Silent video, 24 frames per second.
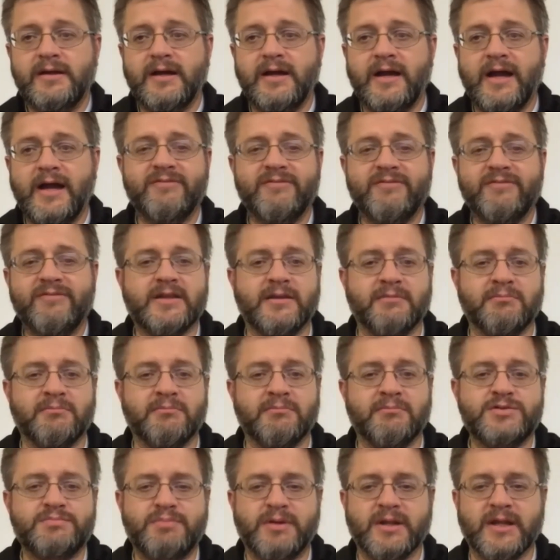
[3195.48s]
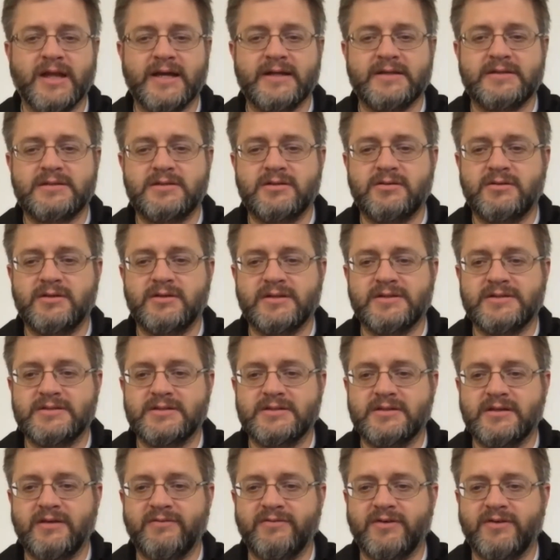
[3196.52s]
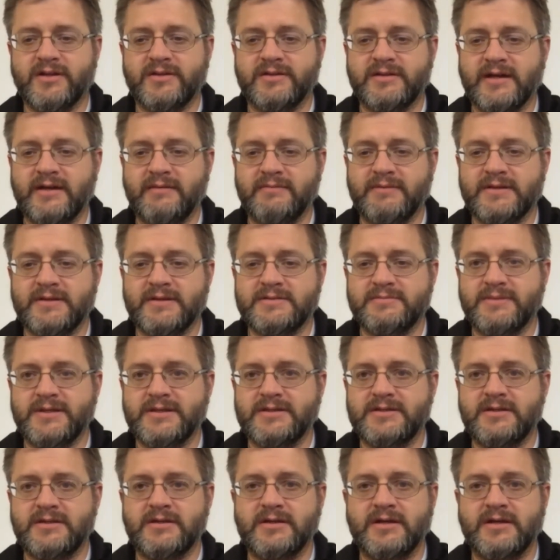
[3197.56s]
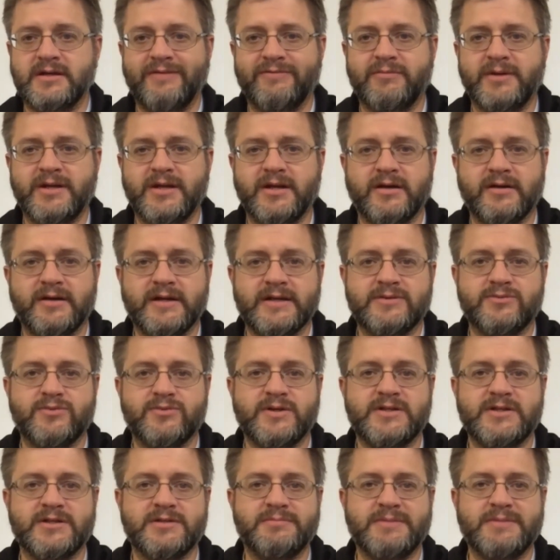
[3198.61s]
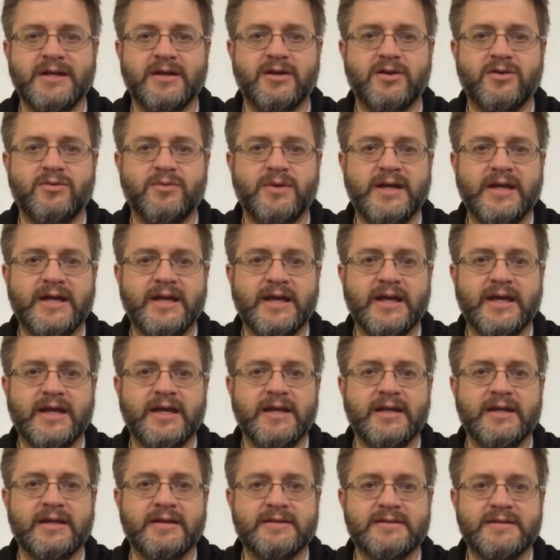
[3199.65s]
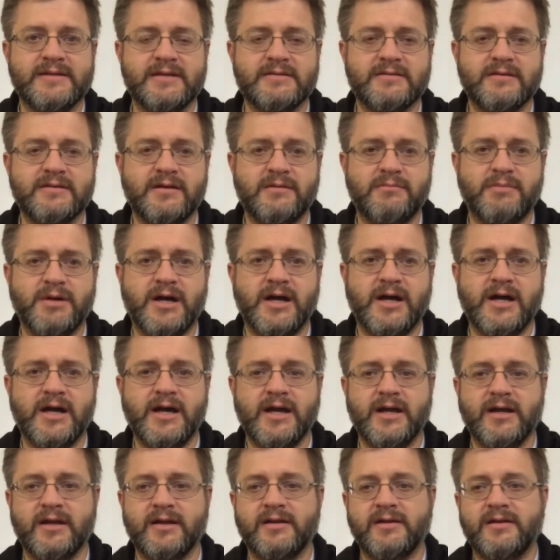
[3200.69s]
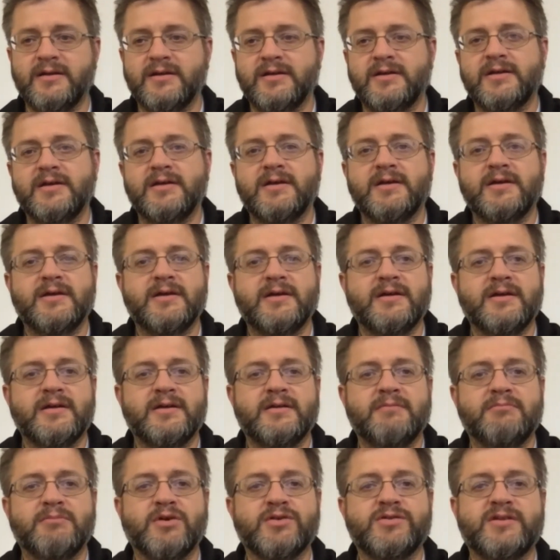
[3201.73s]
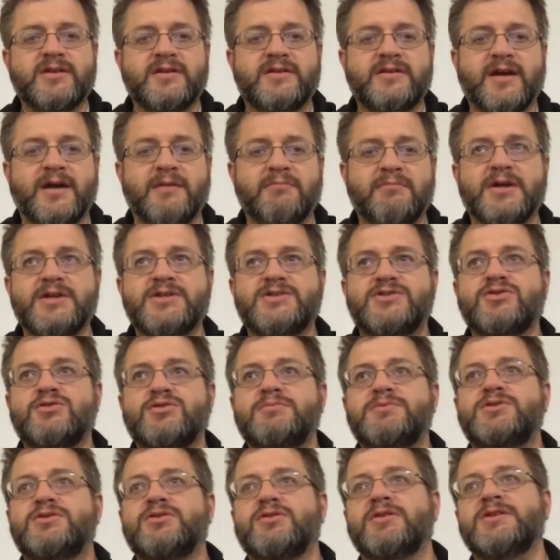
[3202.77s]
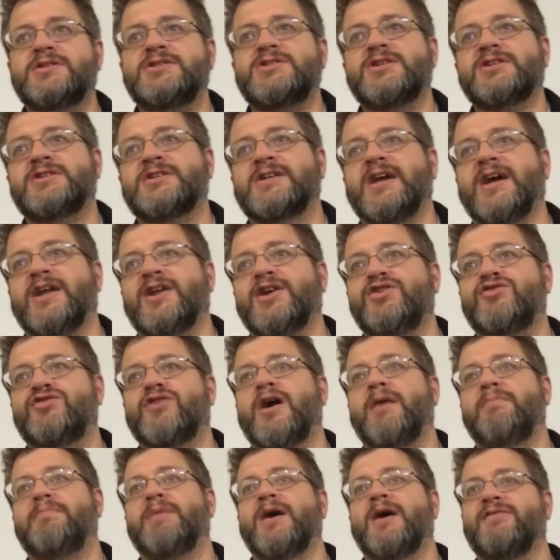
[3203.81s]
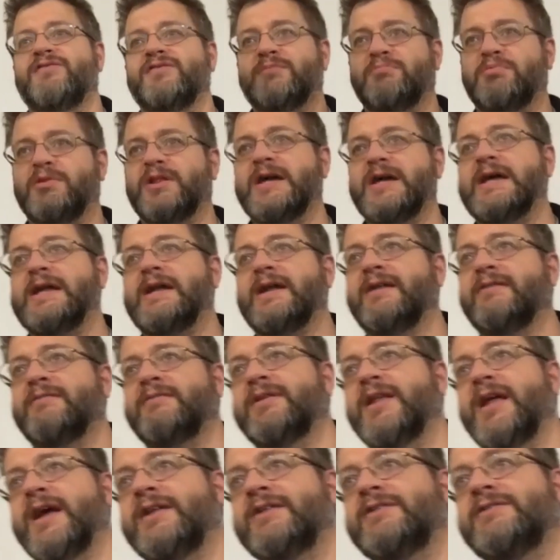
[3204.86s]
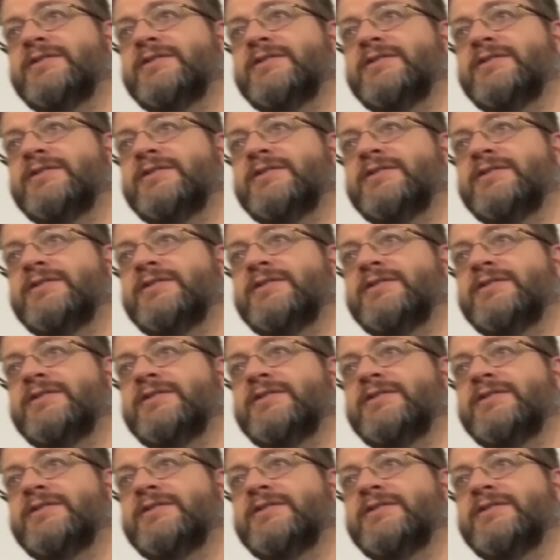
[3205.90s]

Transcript: I have like the most polite students of all time this semester. Everybody always wishes me a good weekend and says goodbye. Most of the time, my Zoom students just kind of drop off the planet like